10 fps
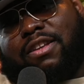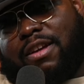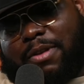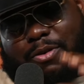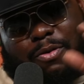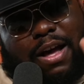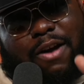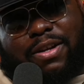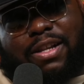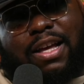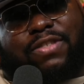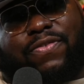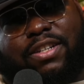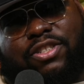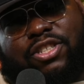I'm in a whole hourglass
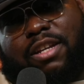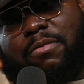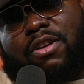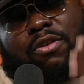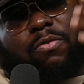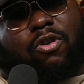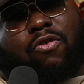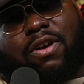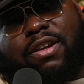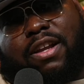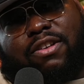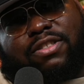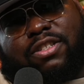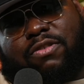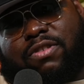figure shape. We're going to run down
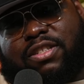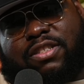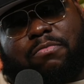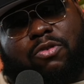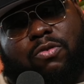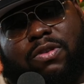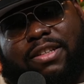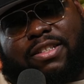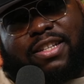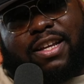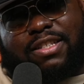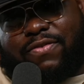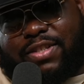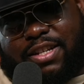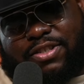silky smooth like the sands of a
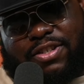desert.